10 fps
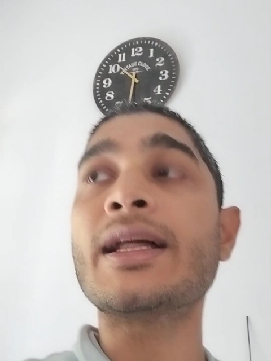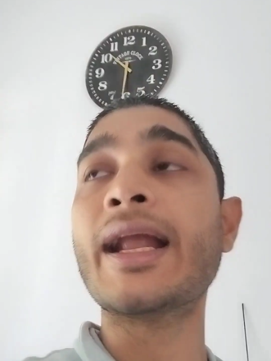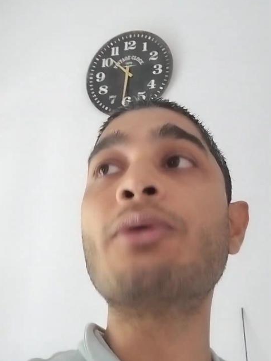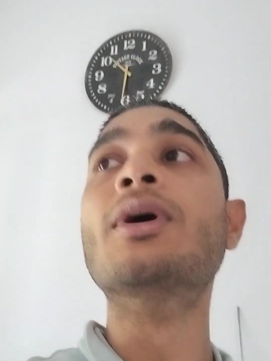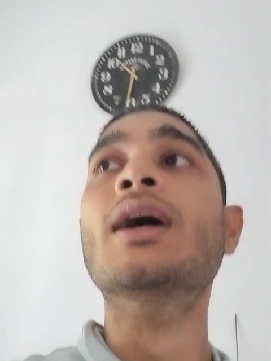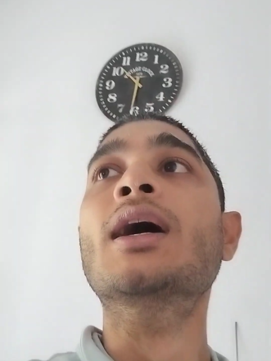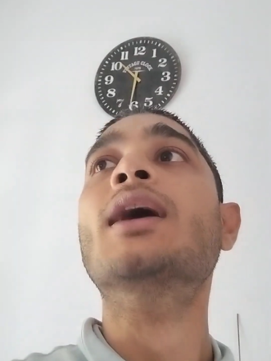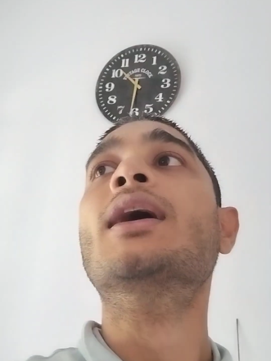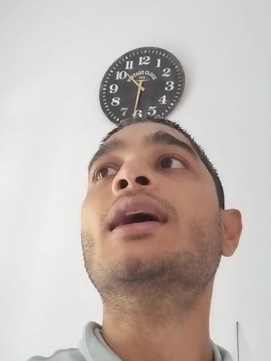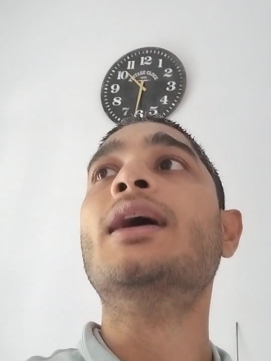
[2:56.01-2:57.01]
Now,
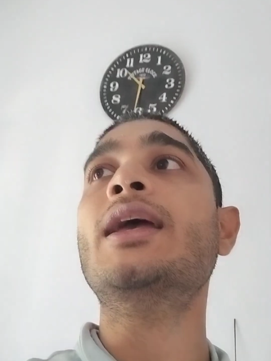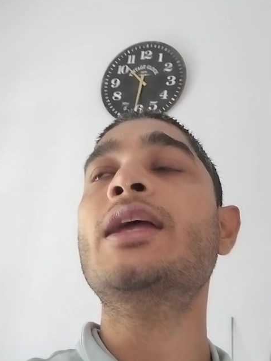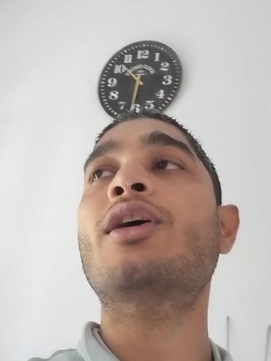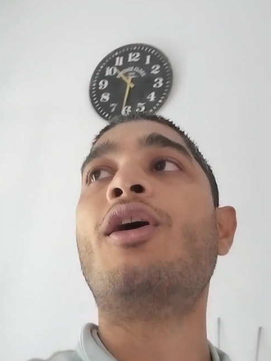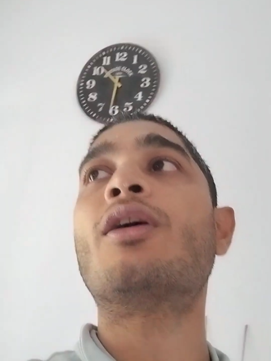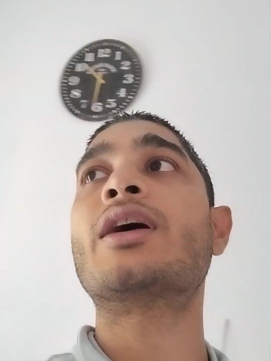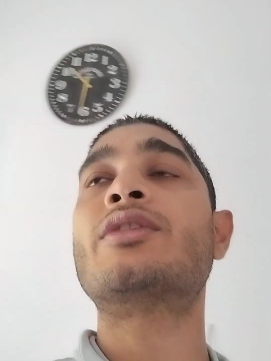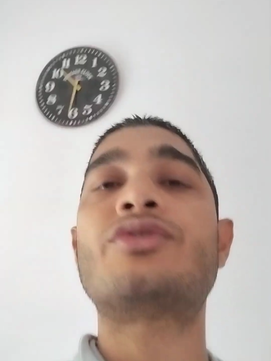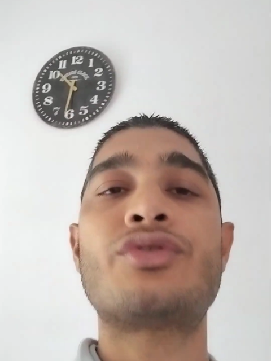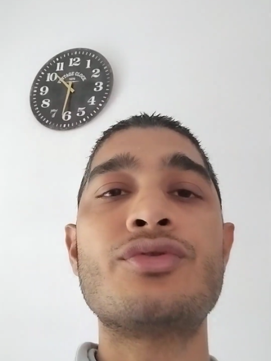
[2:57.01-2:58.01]
in
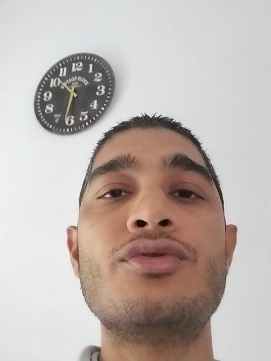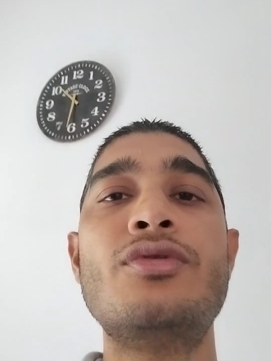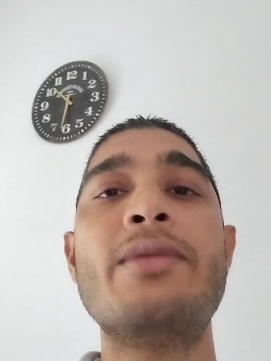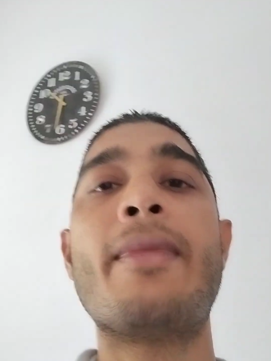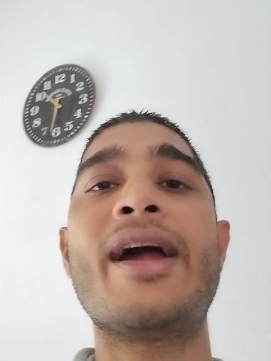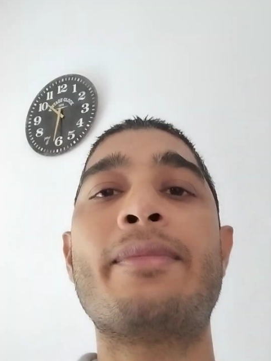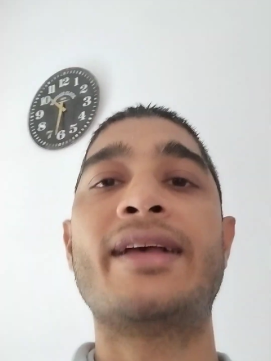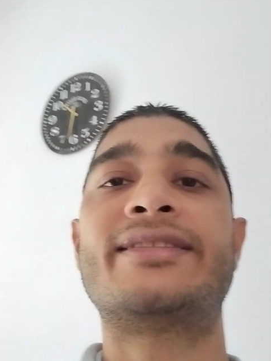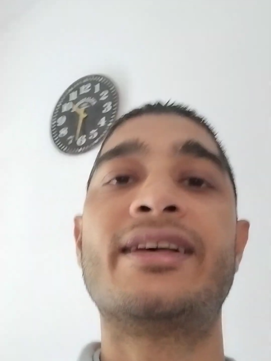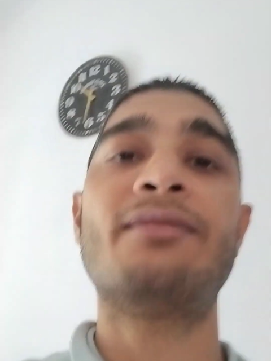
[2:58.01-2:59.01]
order to remind
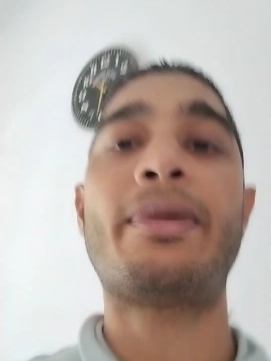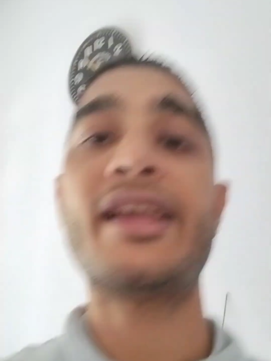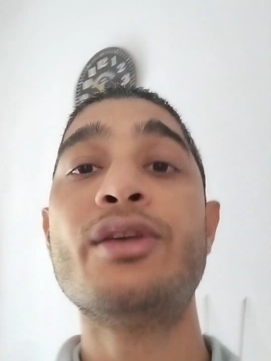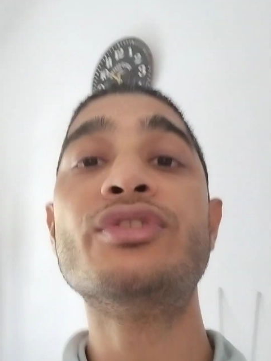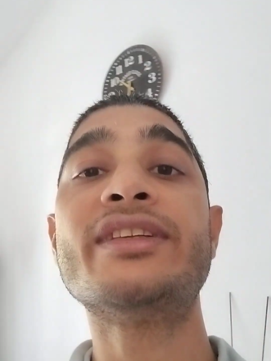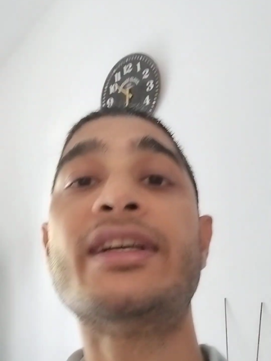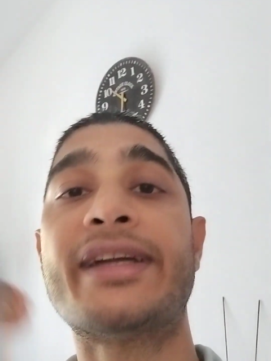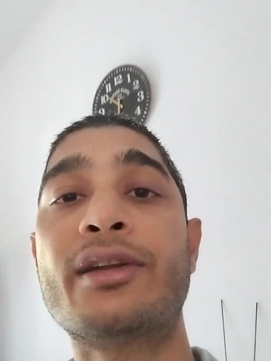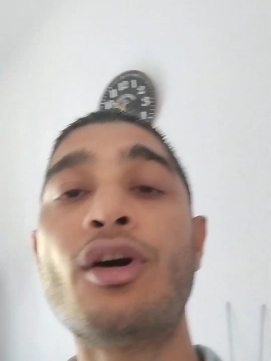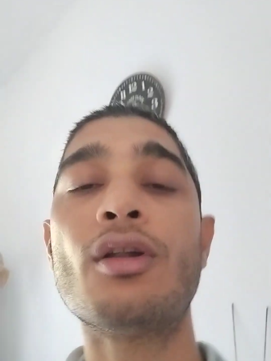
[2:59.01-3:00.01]
myself by using the
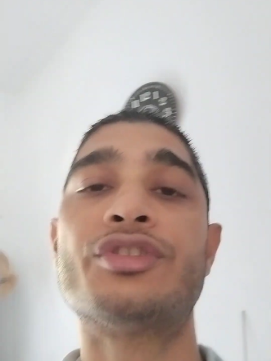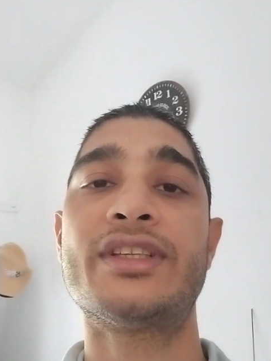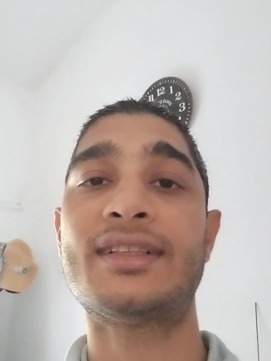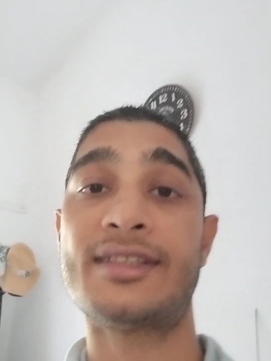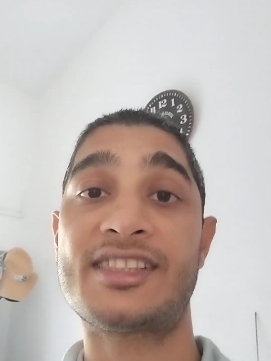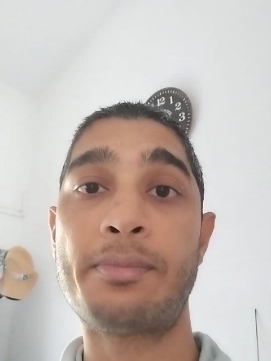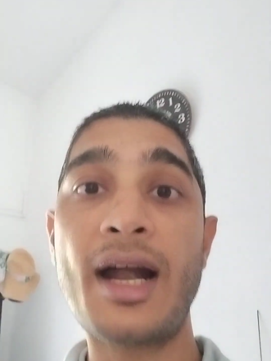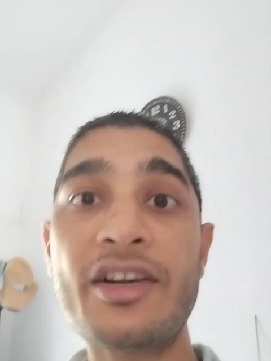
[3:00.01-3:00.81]
technology such as